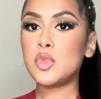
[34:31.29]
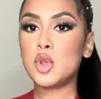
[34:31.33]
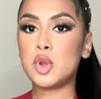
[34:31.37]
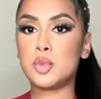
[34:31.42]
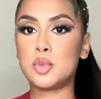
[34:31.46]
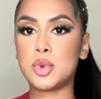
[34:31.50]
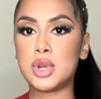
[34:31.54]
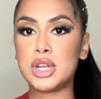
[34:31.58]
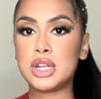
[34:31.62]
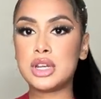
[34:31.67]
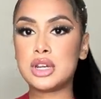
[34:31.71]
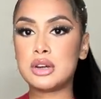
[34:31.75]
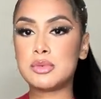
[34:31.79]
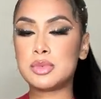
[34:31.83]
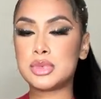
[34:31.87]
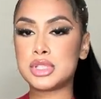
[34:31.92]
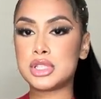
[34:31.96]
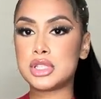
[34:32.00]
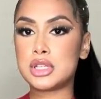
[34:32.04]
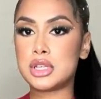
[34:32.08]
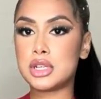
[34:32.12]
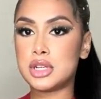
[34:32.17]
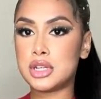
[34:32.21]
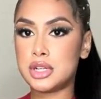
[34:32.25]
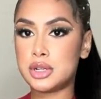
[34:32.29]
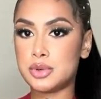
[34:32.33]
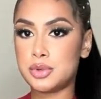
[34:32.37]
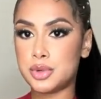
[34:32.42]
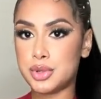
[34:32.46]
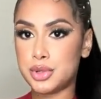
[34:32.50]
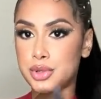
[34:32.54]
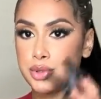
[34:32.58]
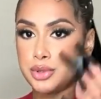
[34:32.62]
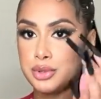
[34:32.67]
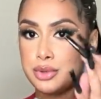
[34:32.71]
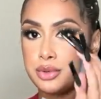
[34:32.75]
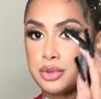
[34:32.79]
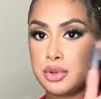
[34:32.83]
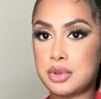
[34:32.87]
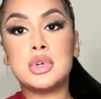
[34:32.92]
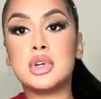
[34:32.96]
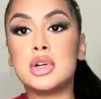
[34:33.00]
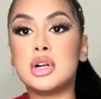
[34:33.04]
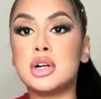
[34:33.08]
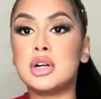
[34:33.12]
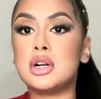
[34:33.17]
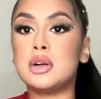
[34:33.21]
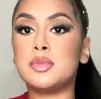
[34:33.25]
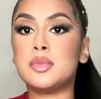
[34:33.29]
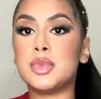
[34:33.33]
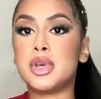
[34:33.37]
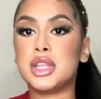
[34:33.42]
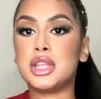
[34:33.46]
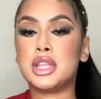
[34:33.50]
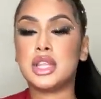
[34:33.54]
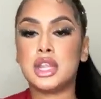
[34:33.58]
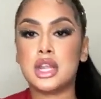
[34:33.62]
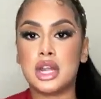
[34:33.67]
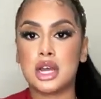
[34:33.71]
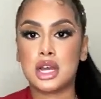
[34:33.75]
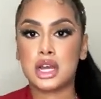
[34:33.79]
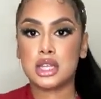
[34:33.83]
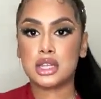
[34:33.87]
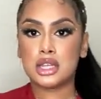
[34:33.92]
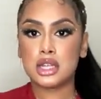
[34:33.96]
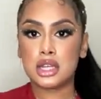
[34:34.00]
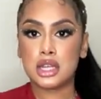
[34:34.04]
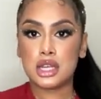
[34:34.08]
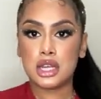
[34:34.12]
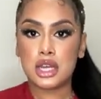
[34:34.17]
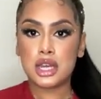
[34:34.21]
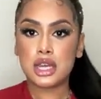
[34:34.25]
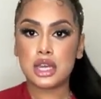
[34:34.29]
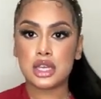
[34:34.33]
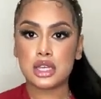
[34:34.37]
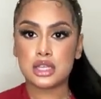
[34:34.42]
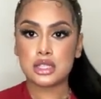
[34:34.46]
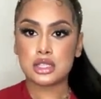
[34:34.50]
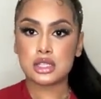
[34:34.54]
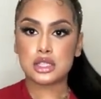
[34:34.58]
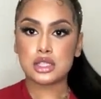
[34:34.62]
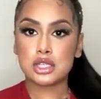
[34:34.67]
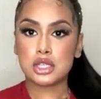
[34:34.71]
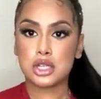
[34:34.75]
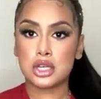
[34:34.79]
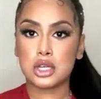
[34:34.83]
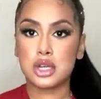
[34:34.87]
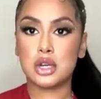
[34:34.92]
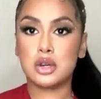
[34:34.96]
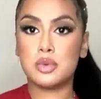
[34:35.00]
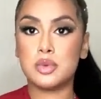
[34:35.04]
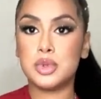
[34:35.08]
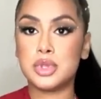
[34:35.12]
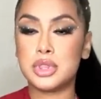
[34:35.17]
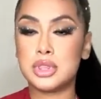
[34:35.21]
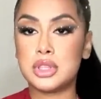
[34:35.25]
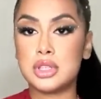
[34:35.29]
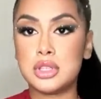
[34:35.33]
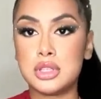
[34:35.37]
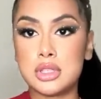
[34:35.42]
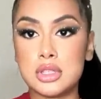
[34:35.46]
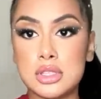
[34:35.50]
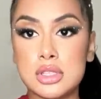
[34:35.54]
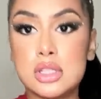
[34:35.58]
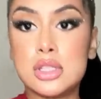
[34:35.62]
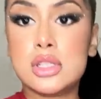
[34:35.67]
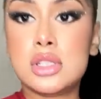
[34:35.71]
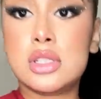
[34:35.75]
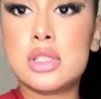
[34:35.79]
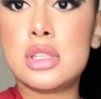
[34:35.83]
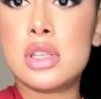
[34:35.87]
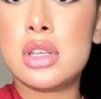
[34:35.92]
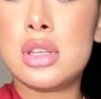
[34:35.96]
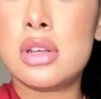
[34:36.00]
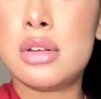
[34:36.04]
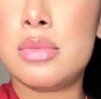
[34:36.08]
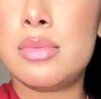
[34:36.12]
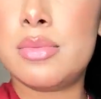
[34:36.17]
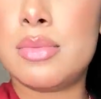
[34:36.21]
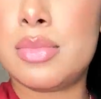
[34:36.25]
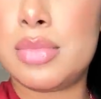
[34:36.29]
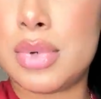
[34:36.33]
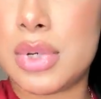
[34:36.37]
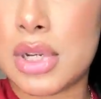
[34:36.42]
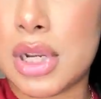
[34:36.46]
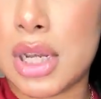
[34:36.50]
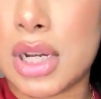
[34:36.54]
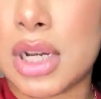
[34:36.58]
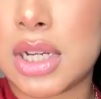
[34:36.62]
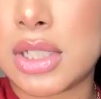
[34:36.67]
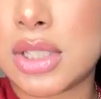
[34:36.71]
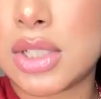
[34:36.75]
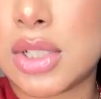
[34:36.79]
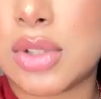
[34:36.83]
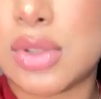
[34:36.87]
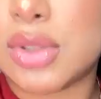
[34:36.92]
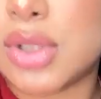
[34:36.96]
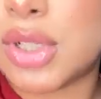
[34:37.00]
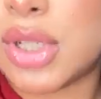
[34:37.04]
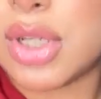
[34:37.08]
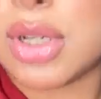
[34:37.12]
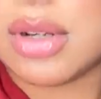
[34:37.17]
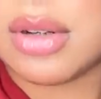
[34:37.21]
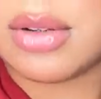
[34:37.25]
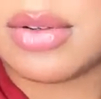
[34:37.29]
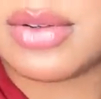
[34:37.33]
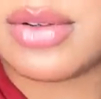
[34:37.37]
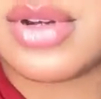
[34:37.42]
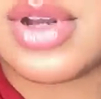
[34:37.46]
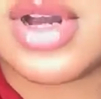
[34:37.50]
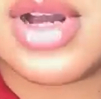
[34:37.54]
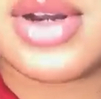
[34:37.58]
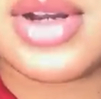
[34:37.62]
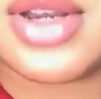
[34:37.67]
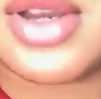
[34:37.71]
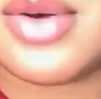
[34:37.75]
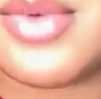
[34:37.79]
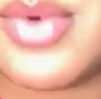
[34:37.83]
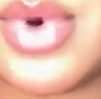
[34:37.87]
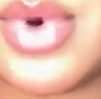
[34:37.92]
Really good material. And then I got the leggings to go with this. But like I told y'all, I can